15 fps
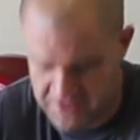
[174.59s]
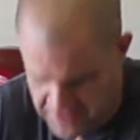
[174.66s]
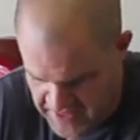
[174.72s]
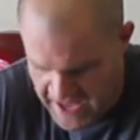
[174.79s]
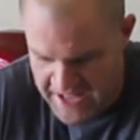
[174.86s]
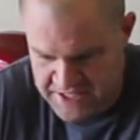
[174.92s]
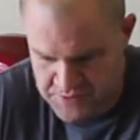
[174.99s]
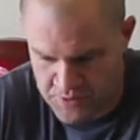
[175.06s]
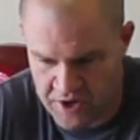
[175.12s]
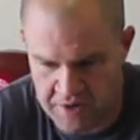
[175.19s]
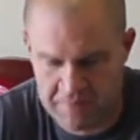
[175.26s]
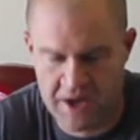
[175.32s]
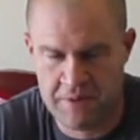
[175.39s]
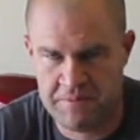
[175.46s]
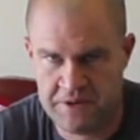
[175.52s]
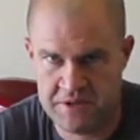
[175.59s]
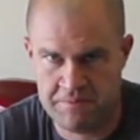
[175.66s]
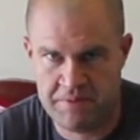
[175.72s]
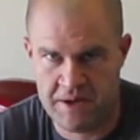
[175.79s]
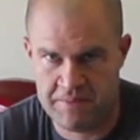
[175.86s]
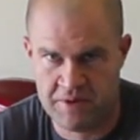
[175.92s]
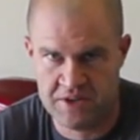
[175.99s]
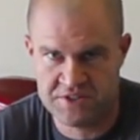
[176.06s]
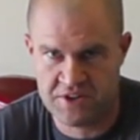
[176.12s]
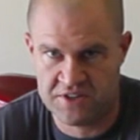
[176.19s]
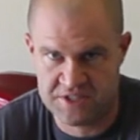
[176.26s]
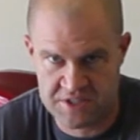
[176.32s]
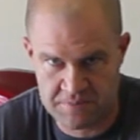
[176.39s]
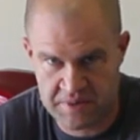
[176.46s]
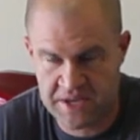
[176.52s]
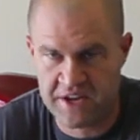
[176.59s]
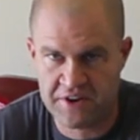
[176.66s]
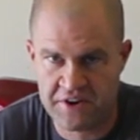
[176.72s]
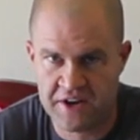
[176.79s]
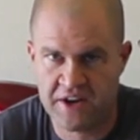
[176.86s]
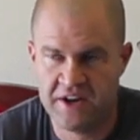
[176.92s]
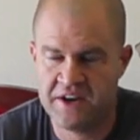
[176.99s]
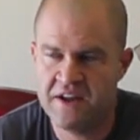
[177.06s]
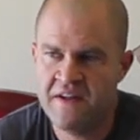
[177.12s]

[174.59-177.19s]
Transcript: That's where, in my opinion, paintball starts. It's a beginner gun.